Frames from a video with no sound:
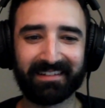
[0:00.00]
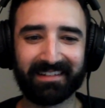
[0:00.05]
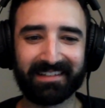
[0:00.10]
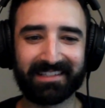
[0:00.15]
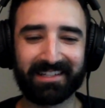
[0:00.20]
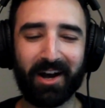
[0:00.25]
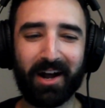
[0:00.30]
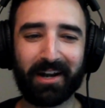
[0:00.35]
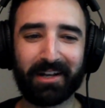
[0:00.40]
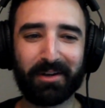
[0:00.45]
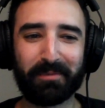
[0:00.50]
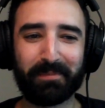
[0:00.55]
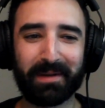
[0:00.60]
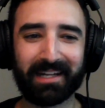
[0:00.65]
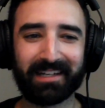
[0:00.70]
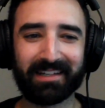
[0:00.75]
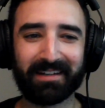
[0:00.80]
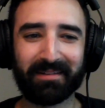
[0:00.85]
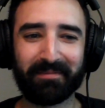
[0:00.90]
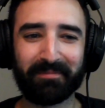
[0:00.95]
It's an audio
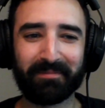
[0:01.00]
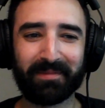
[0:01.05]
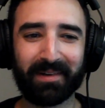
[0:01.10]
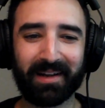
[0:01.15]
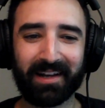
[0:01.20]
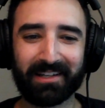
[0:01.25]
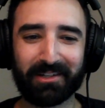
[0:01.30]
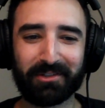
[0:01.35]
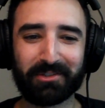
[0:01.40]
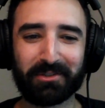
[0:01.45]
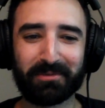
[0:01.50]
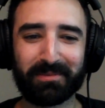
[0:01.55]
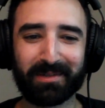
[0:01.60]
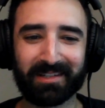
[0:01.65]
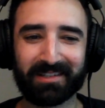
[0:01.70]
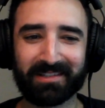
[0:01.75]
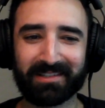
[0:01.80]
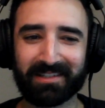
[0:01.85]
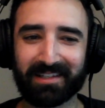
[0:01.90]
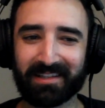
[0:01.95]
medium on YouTube. You
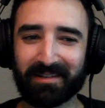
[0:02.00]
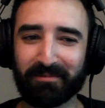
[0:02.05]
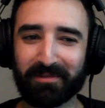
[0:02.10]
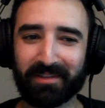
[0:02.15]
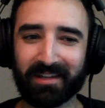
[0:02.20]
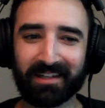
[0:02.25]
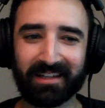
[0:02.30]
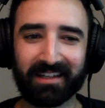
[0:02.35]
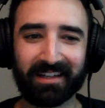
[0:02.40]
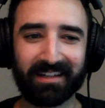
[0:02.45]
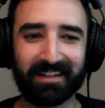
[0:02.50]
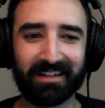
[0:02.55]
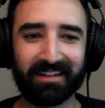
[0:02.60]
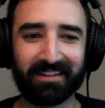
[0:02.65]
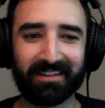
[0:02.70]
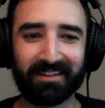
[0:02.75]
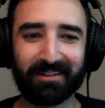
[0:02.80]
can see them thinking here.